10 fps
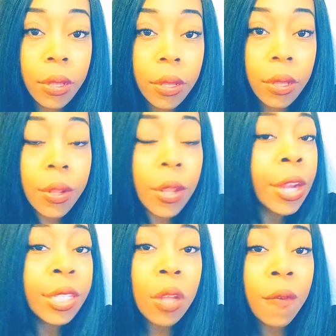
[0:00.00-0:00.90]
There's
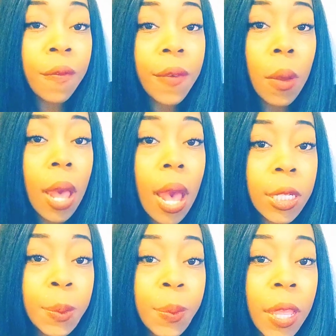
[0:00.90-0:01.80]
no phone calls
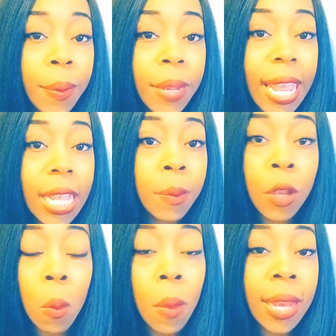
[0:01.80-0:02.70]
being placed, but
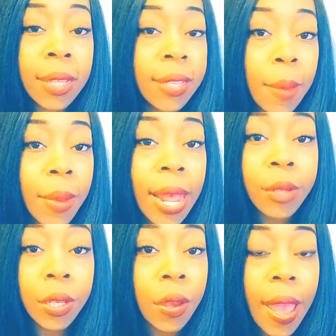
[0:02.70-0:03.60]
nobody's coming out
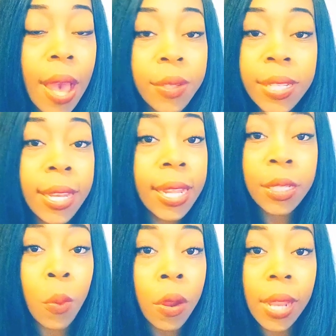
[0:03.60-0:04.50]
to your house. That
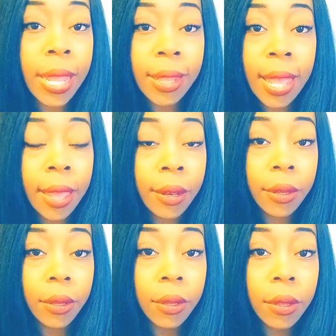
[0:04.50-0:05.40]
doesn't work like that.
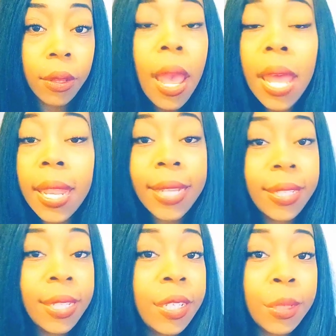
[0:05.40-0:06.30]
Unless
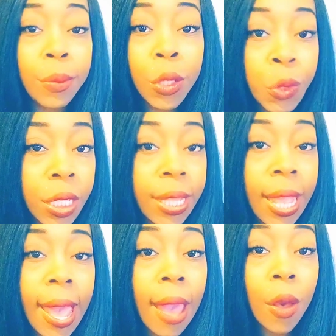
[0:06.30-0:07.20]
this is some new shit they
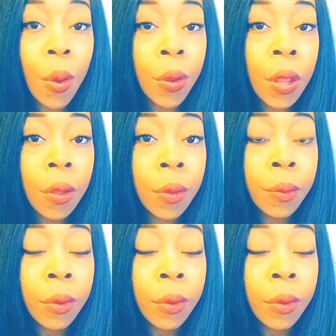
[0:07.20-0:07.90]
got going on,